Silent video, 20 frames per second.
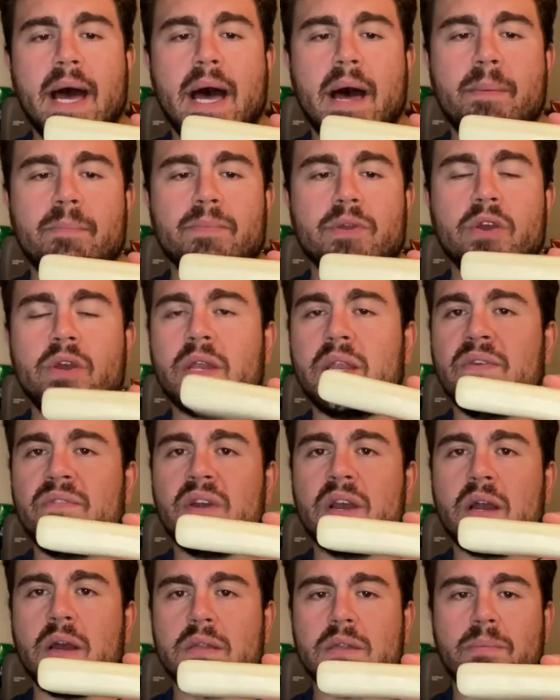You can even
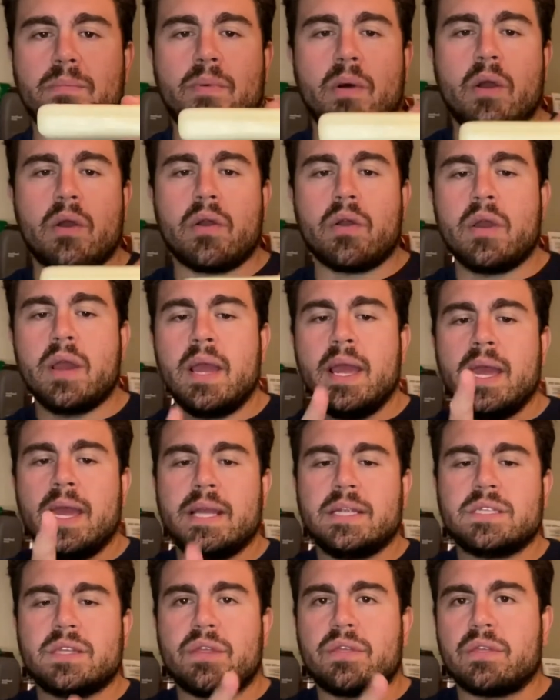cut the bar
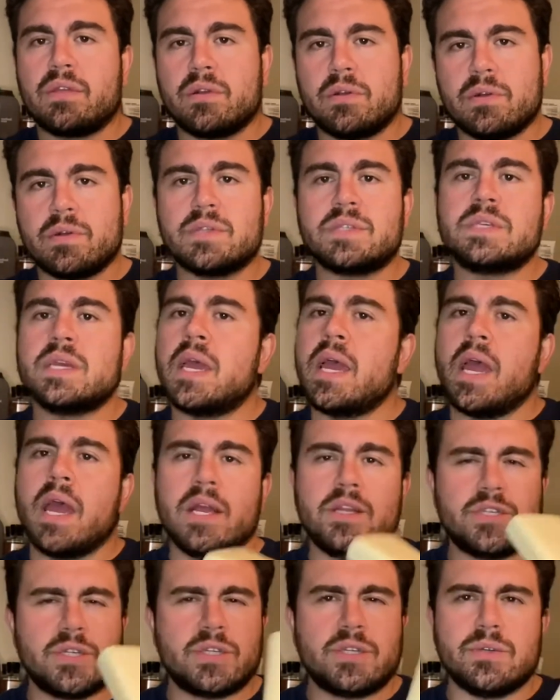into thirds and
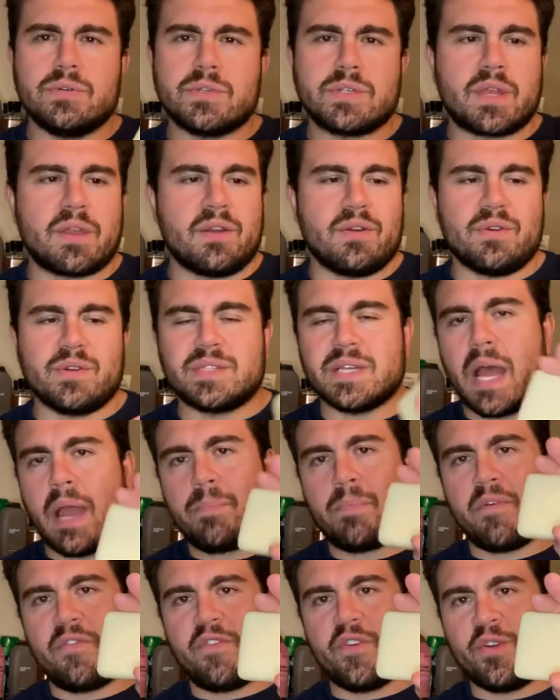just use thirds. I
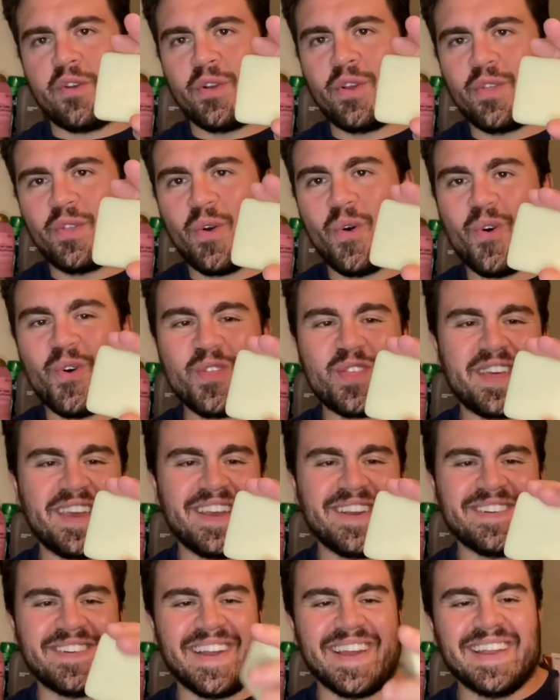prefer the whole
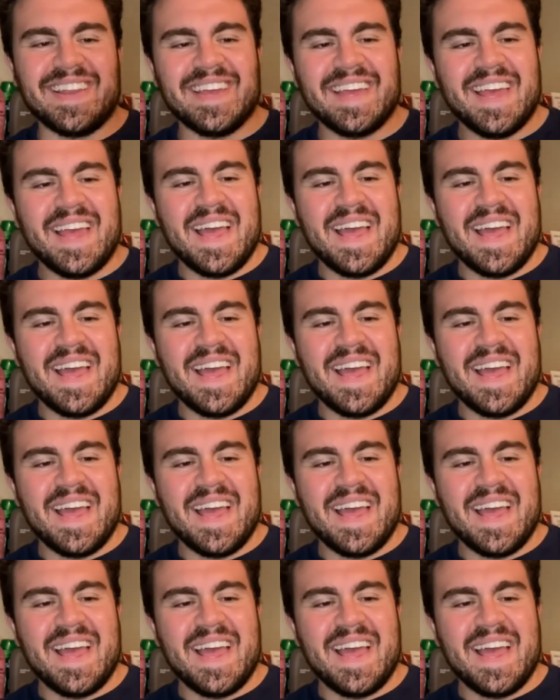thing, right?